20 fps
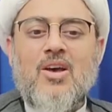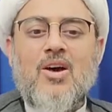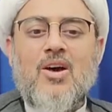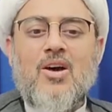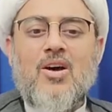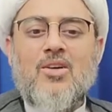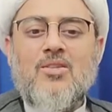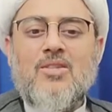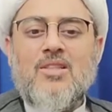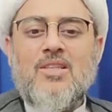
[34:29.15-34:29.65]

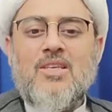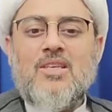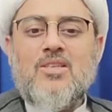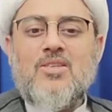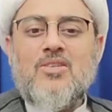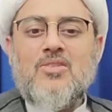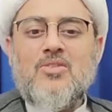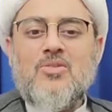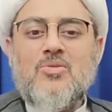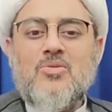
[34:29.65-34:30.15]
on
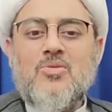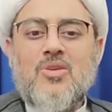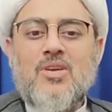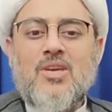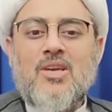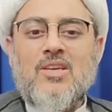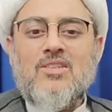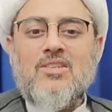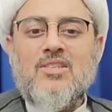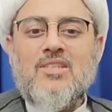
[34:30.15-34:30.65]
these 2
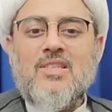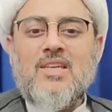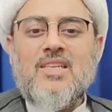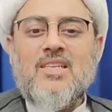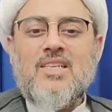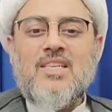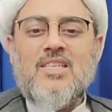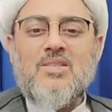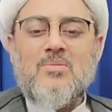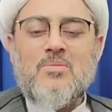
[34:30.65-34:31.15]
occasions, that
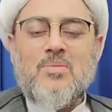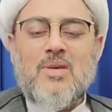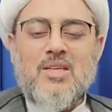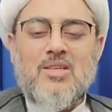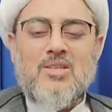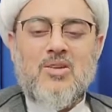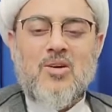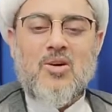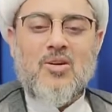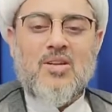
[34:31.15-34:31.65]
he
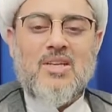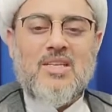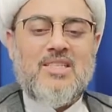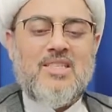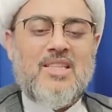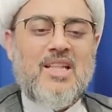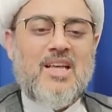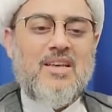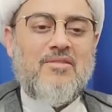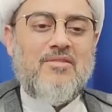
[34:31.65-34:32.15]
spent all
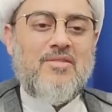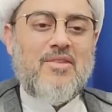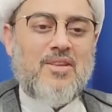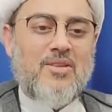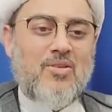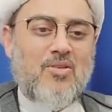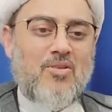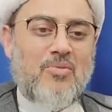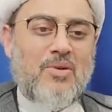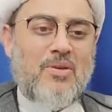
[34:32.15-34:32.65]
his life
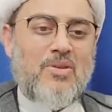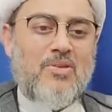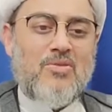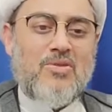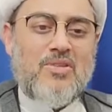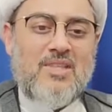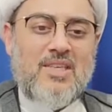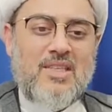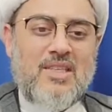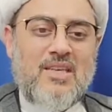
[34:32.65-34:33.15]
and hoping to
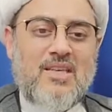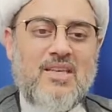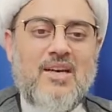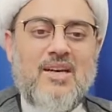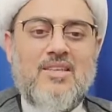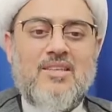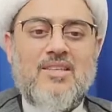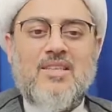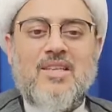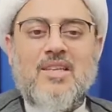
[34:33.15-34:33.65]
see the
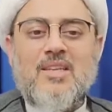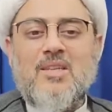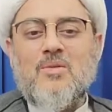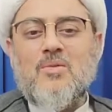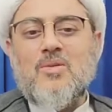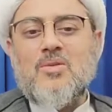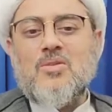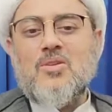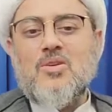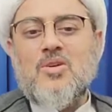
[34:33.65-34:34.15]
garden, and he
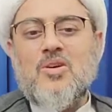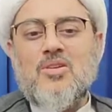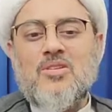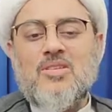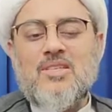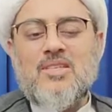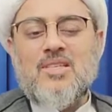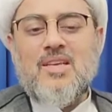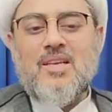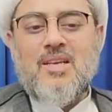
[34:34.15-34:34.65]
was
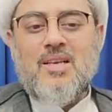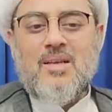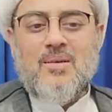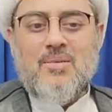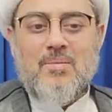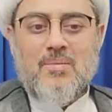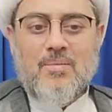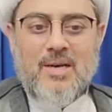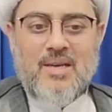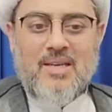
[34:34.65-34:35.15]
caught
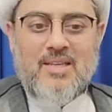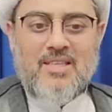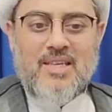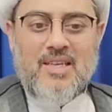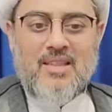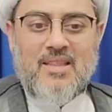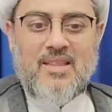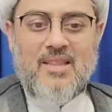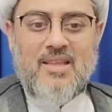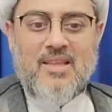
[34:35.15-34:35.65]
by
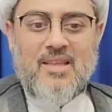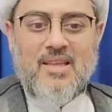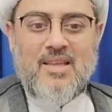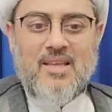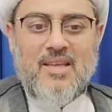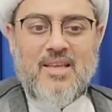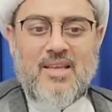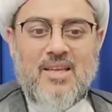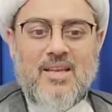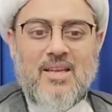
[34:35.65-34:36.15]
death.
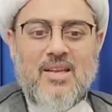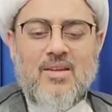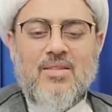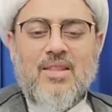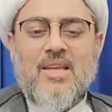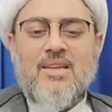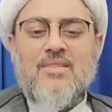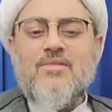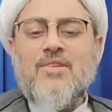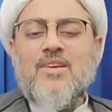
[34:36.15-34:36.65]
Now
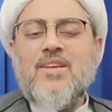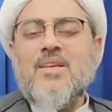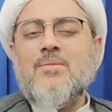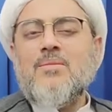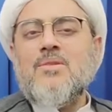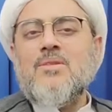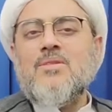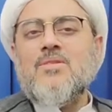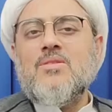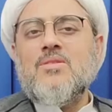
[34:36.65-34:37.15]
that very
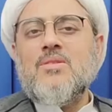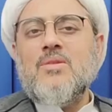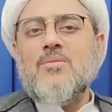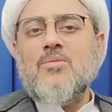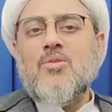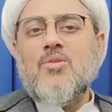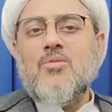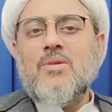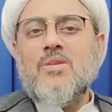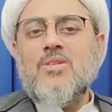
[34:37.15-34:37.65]

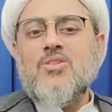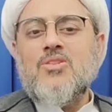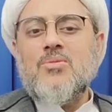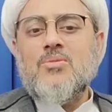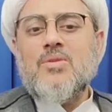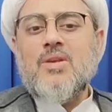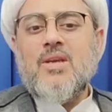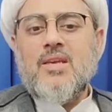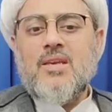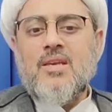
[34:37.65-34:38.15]
moment,
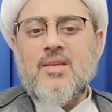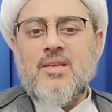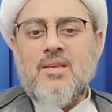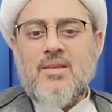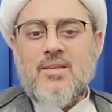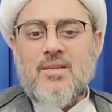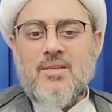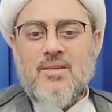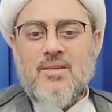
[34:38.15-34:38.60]
Jibreel,